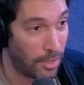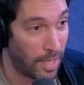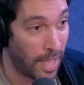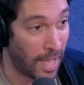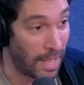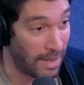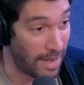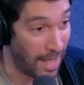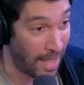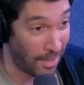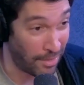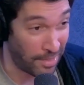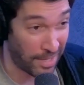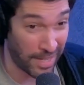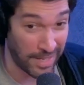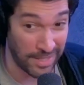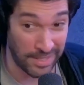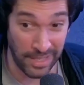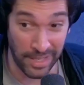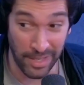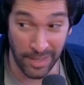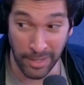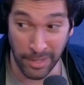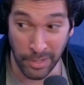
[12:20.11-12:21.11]
And now the
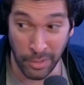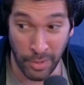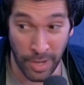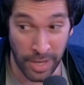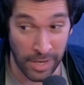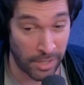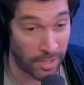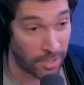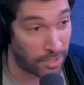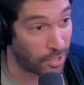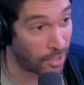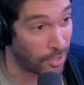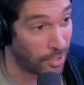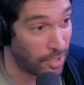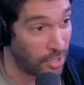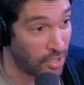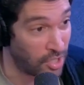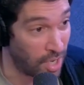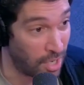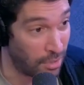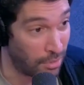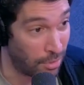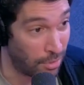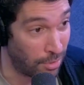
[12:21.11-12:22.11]
idea that you got an attorney
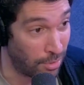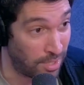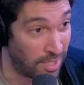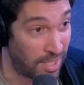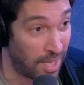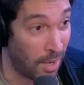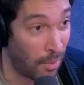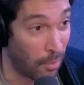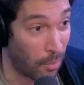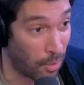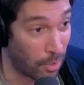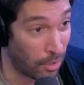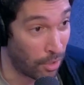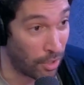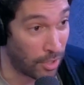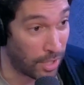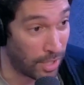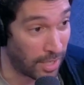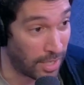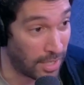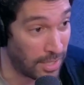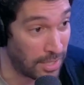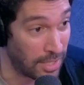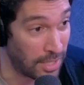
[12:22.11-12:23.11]
general who's saying we're
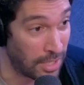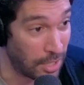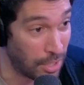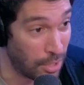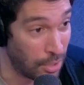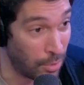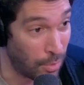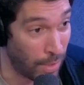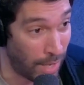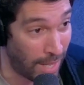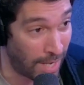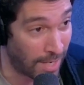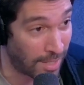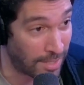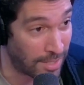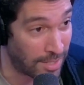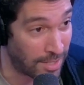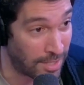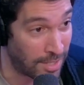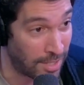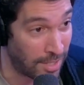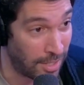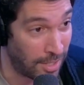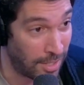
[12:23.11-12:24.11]
looking into you
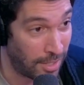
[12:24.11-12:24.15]
next.